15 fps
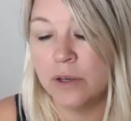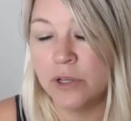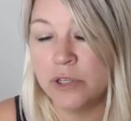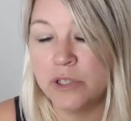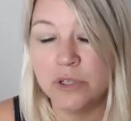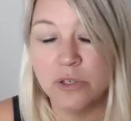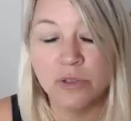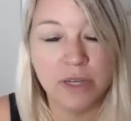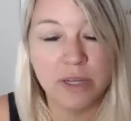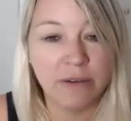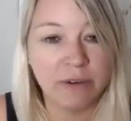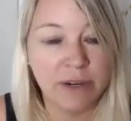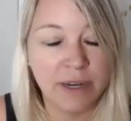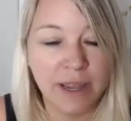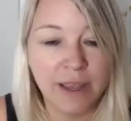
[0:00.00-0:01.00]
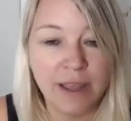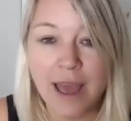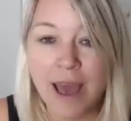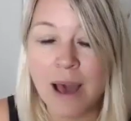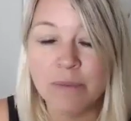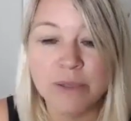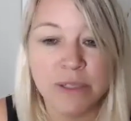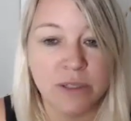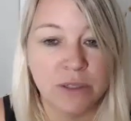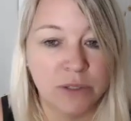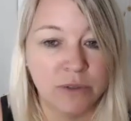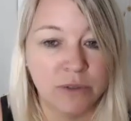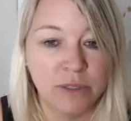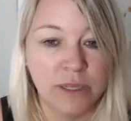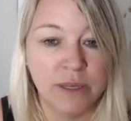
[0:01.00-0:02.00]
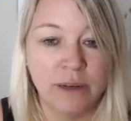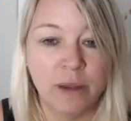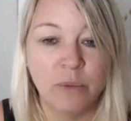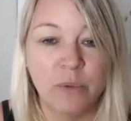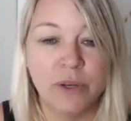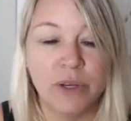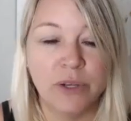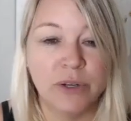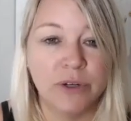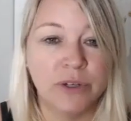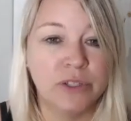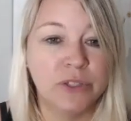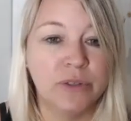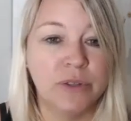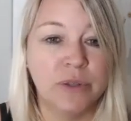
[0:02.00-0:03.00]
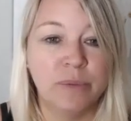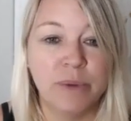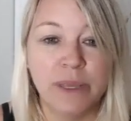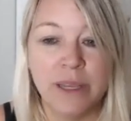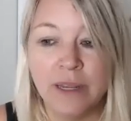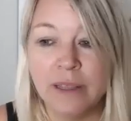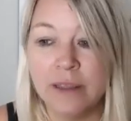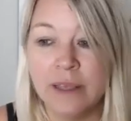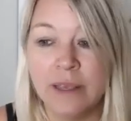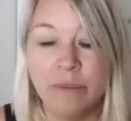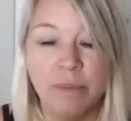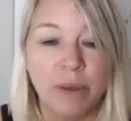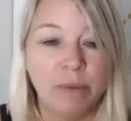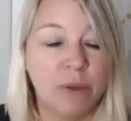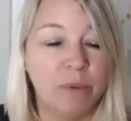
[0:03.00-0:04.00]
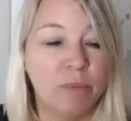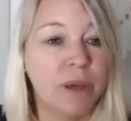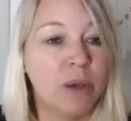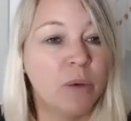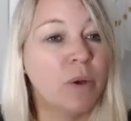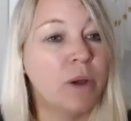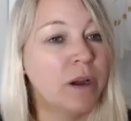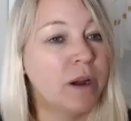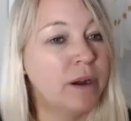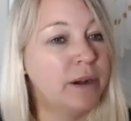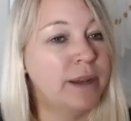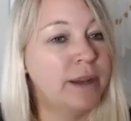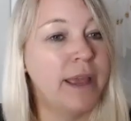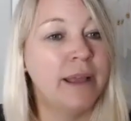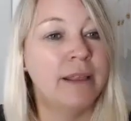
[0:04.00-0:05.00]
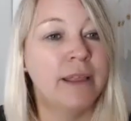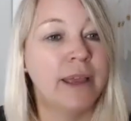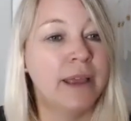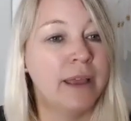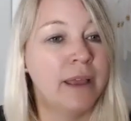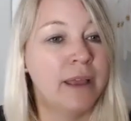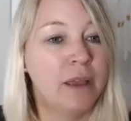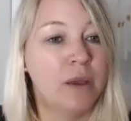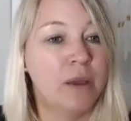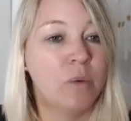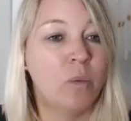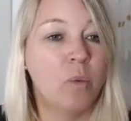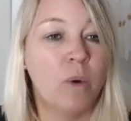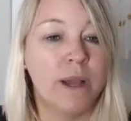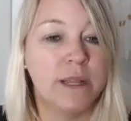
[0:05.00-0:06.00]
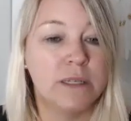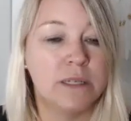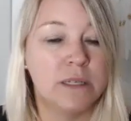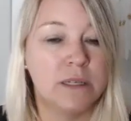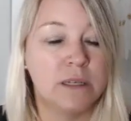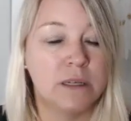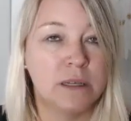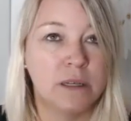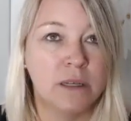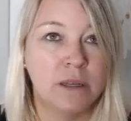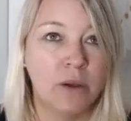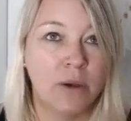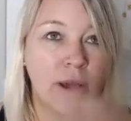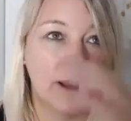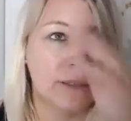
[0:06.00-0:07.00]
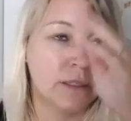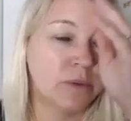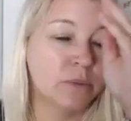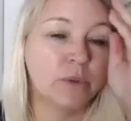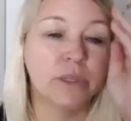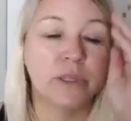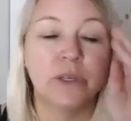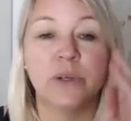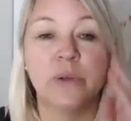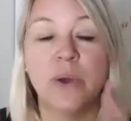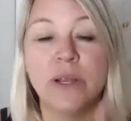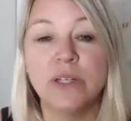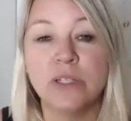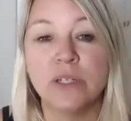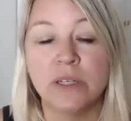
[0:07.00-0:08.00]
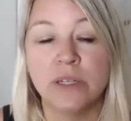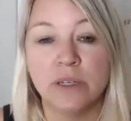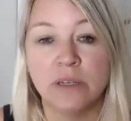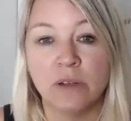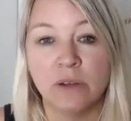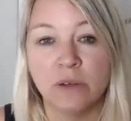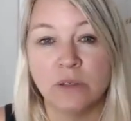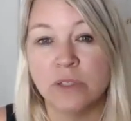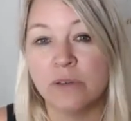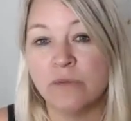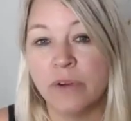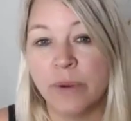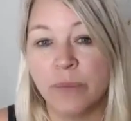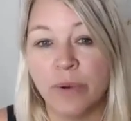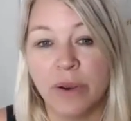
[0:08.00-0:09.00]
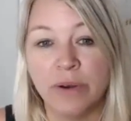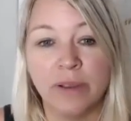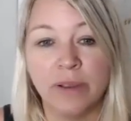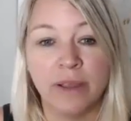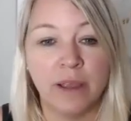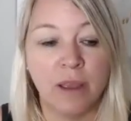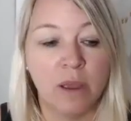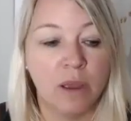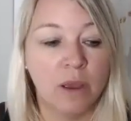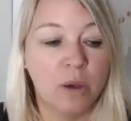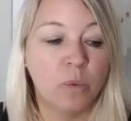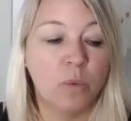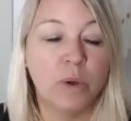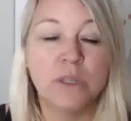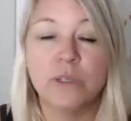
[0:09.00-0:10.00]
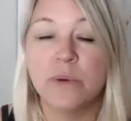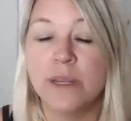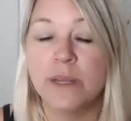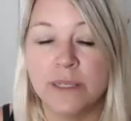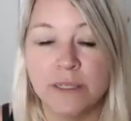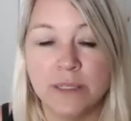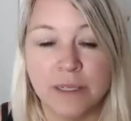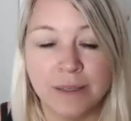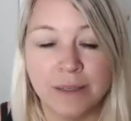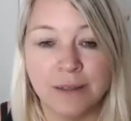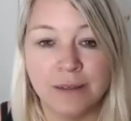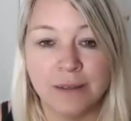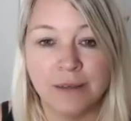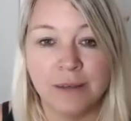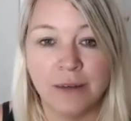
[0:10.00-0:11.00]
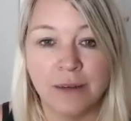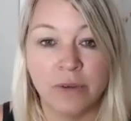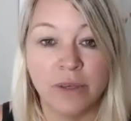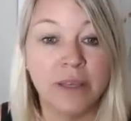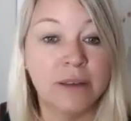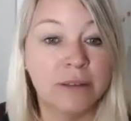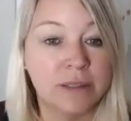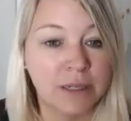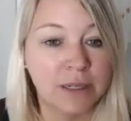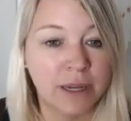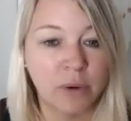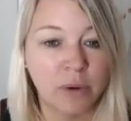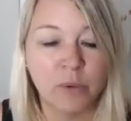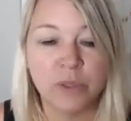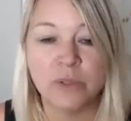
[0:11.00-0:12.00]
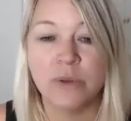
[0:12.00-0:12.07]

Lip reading: do you use it every day? Absolutely. And I would encourage you in the beginning, like maybe you pick one card a day, like what, asking a really good question to frame around it, like what do I need to heal today, or